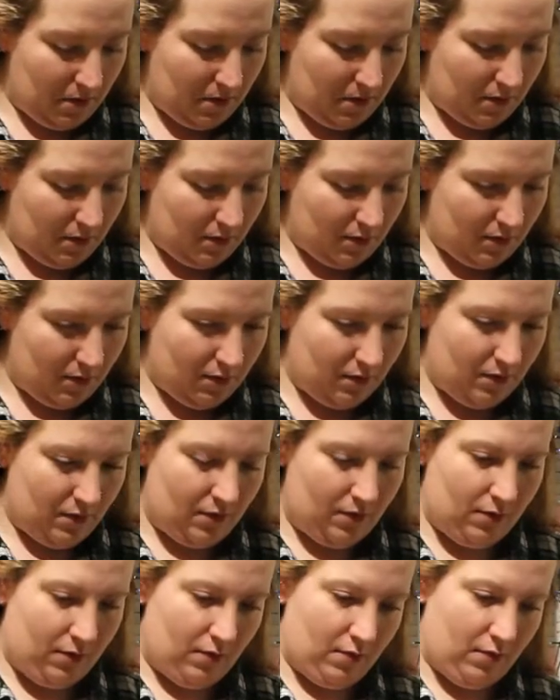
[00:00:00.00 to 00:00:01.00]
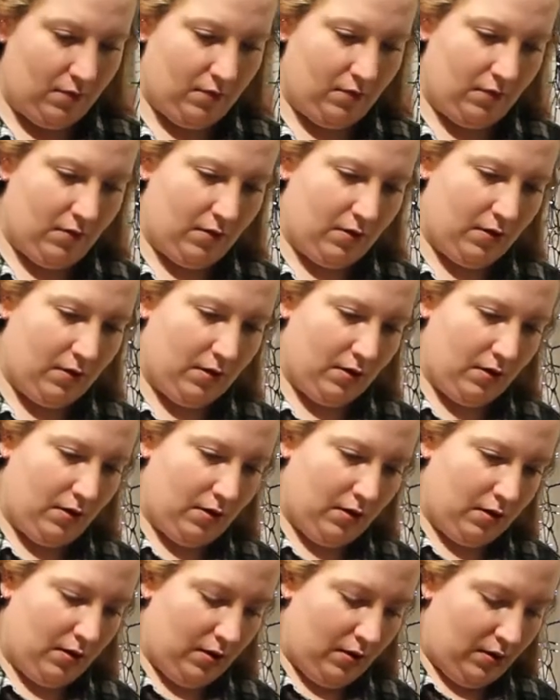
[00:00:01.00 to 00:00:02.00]

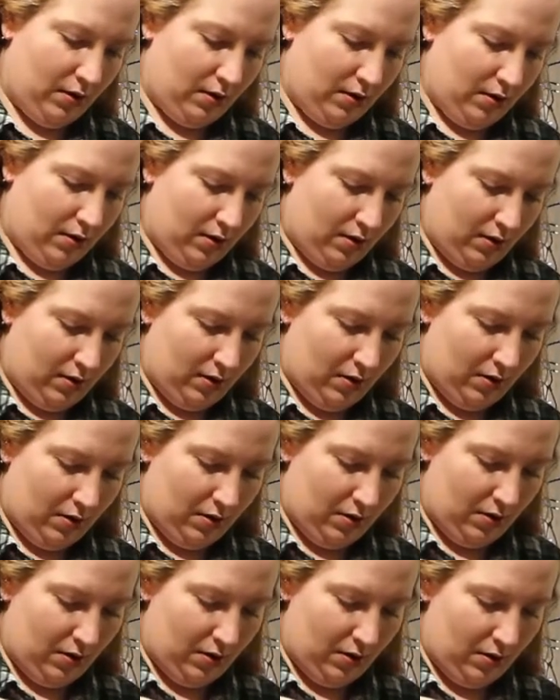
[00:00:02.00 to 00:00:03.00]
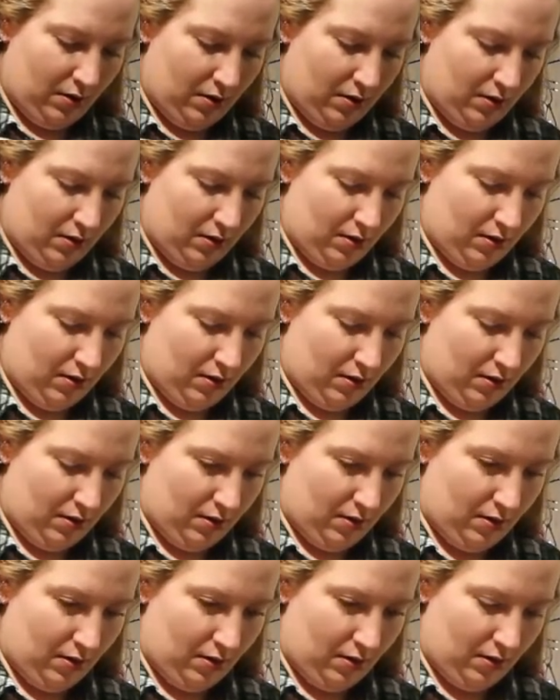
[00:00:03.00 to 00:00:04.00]

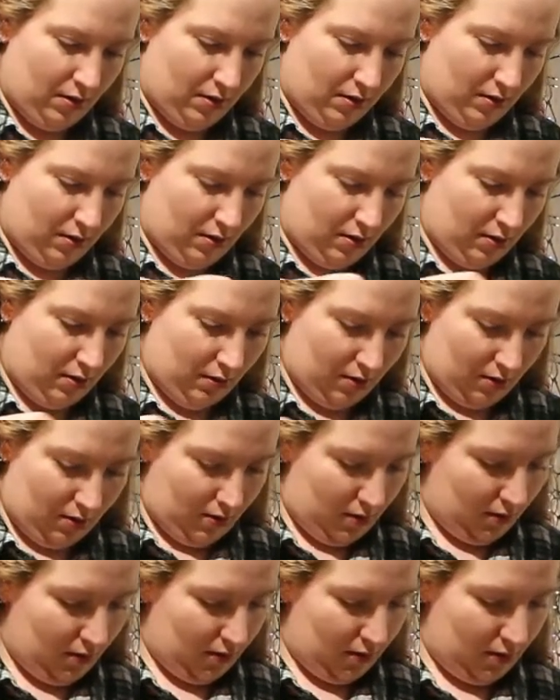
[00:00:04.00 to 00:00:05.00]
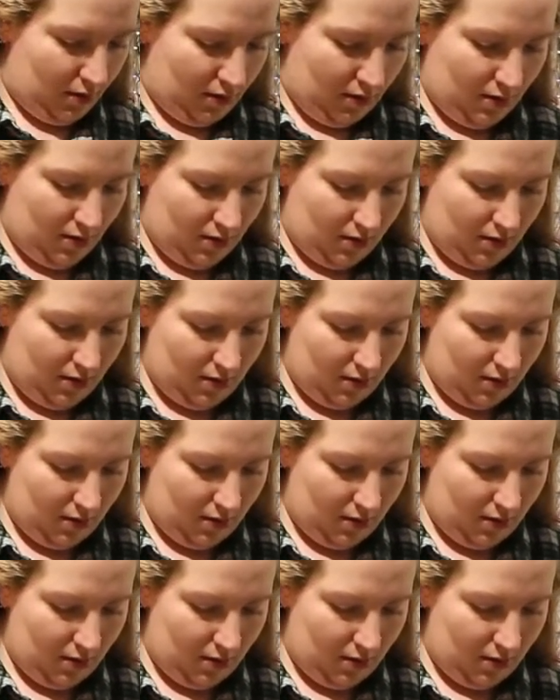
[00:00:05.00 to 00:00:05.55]
Nothing is said.